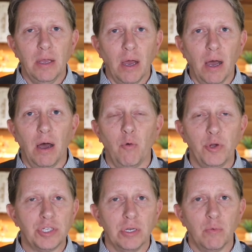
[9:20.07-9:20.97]
uh,
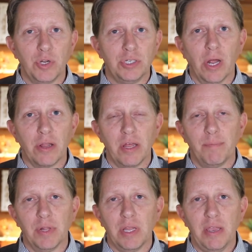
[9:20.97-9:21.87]
which which none of
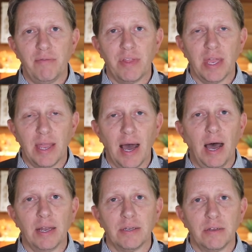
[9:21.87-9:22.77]
them believed they
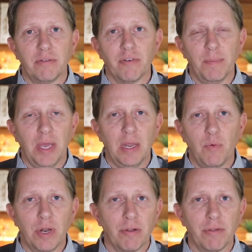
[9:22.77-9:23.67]
got from
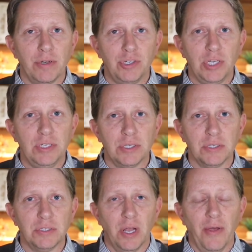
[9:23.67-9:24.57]
anyone other than
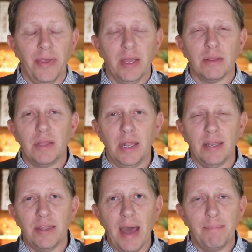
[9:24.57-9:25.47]
Jesus,
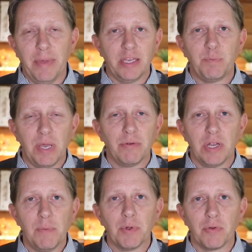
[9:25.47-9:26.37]
then that makes Peter a
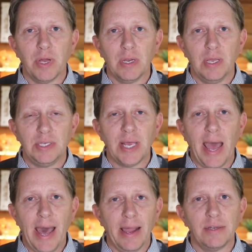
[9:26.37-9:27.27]
hypocrite. He's
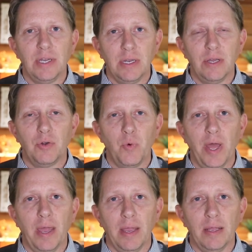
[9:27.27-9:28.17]
acting in a
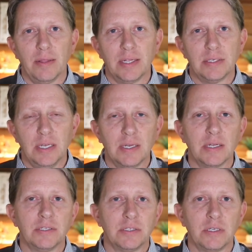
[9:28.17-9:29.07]
way that's
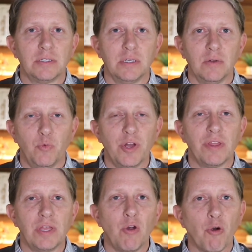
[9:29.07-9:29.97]
inconsistent
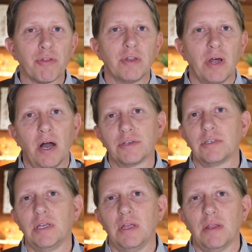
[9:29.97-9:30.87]
with the
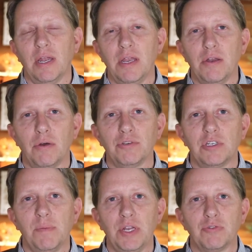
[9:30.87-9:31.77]
orthodoxy that he knows
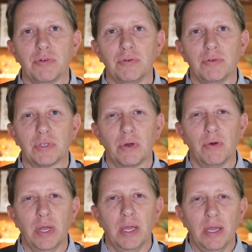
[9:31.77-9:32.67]
to be true.
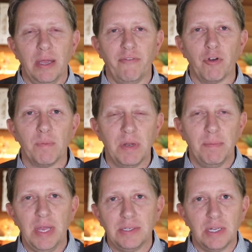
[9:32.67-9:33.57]
So if Ehrman
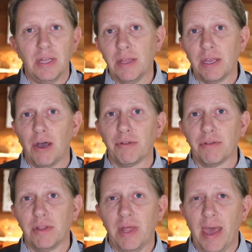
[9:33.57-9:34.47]
means anything other
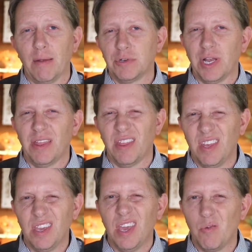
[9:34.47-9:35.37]
than that, which I
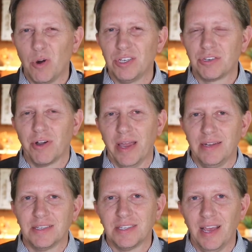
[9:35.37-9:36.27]
think he was
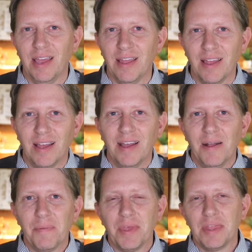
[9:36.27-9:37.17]
trying to say,
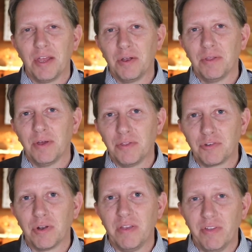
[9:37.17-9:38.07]
that they that
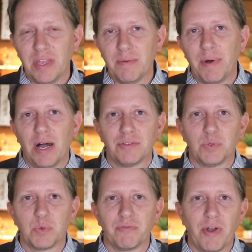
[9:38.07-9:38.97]
sort of even the
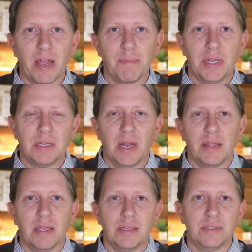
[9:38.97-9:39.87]
apostles were fragmented, I
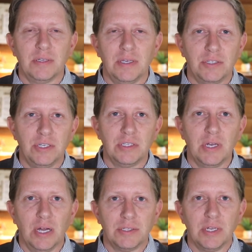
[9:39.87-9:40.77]
think is is just
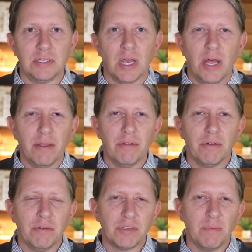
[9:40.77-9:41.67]
nonsense. The
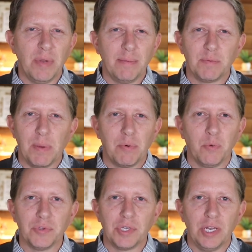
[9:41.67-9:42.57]
other sometimes people
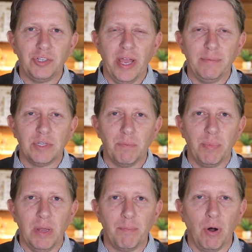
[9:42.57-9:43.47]
will say James and,
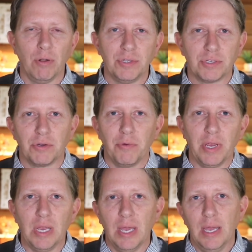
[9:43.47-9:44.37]
and Paul
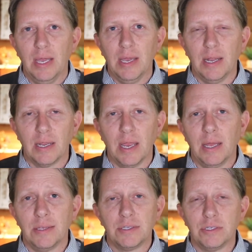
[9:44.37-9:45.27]
disagree, and
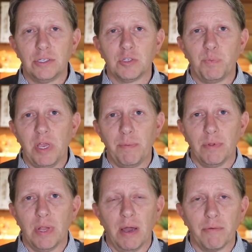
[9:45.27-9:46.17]
again this is just
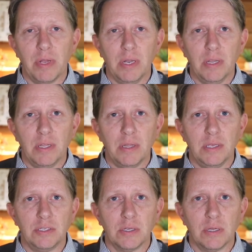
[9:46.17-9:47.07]
people not reading the,
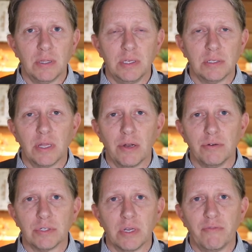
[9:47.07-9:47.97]
these uh, these
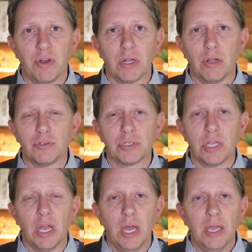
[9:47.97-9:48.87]
letters uh, very
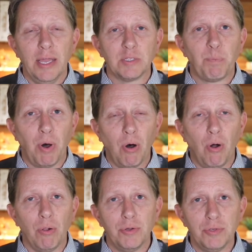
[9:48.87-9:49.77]
closely. It's
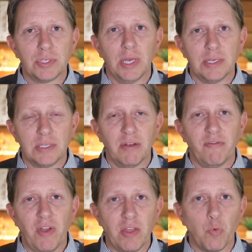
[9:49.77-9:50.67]
Paul who says that
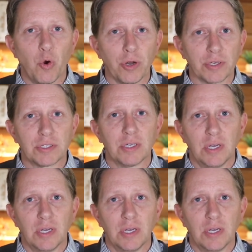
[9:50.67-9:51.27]
faith works.